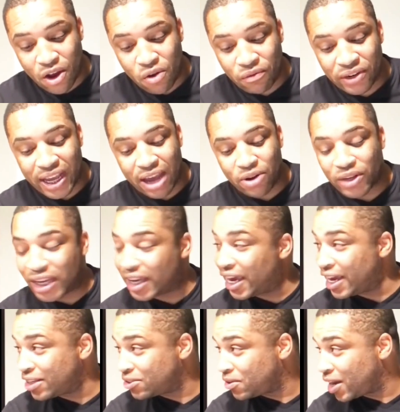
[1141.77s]
hopefully I don't
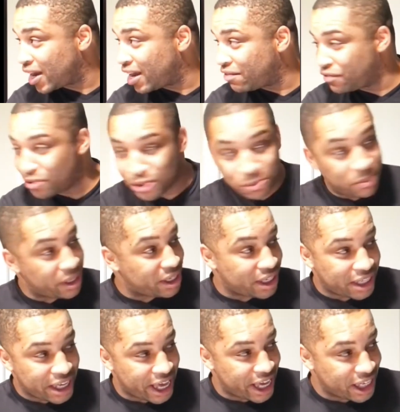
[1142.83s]
get canceled. I got a few
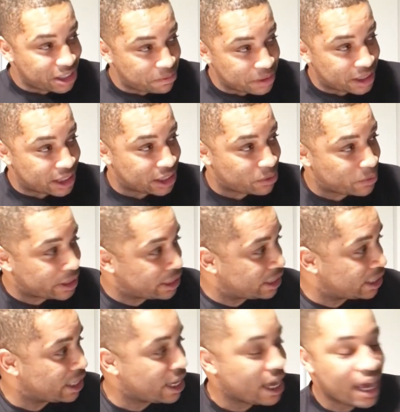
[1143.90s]
speaking engagements this
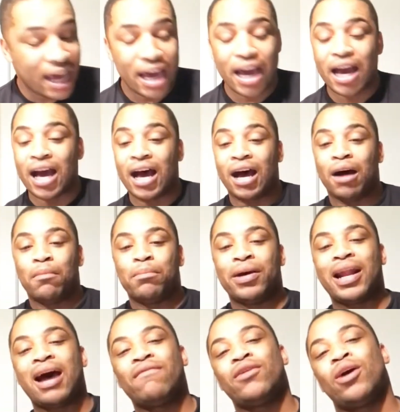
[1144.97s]
week.
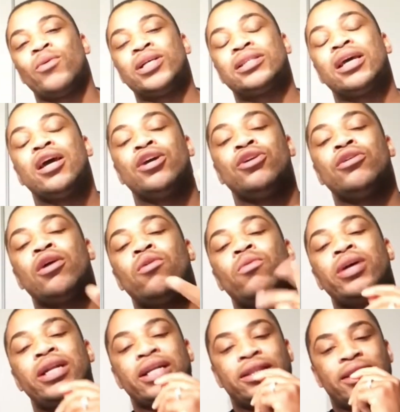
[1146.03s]
But I've always,
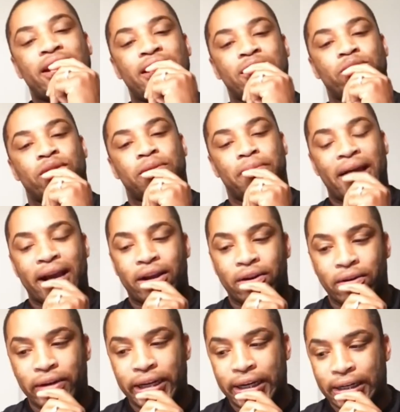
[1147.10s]
one of the things with
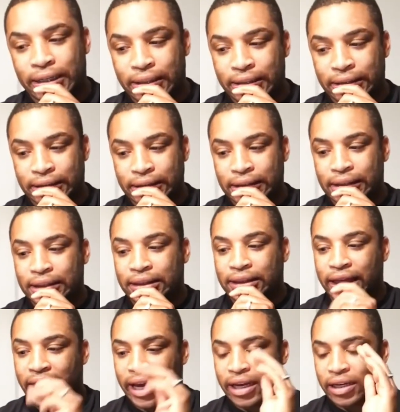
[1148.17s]
my career
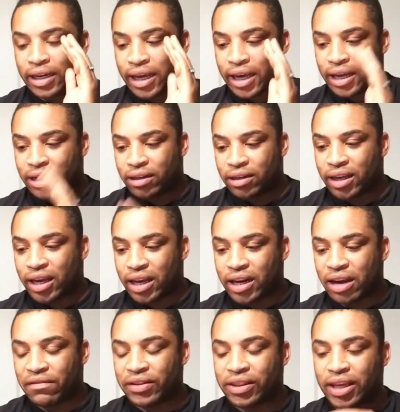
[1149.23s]
and
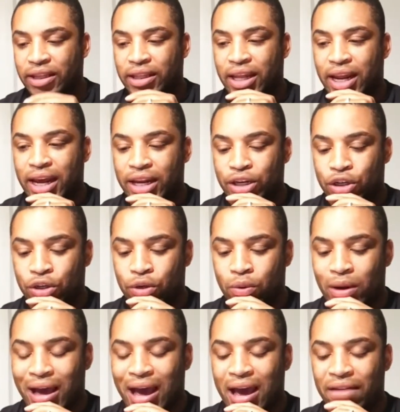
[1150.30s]
everything that I
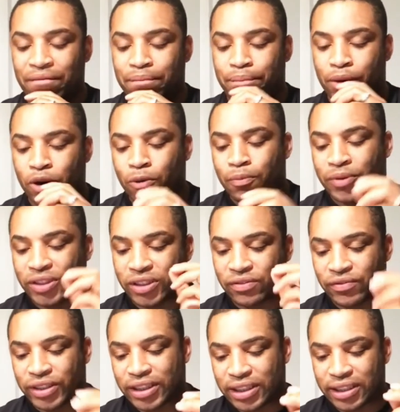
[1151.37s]
do, I've
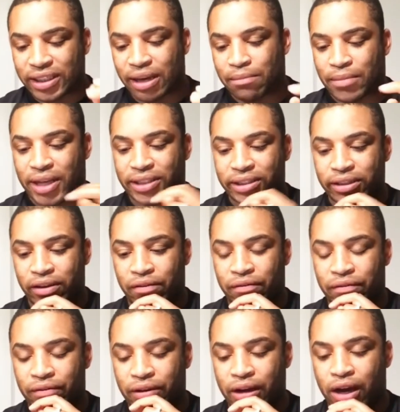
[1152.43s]
purposefully set
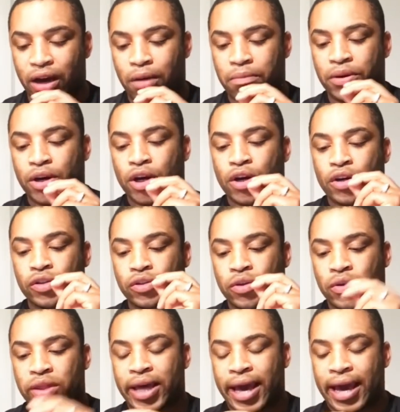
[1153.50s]
myself up
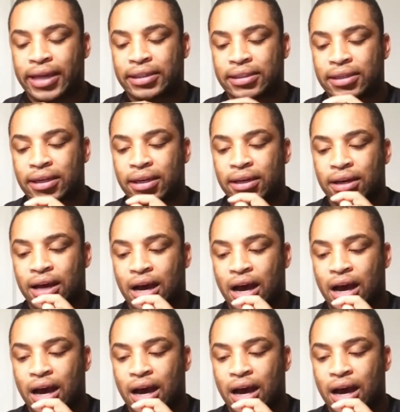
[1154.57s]
so that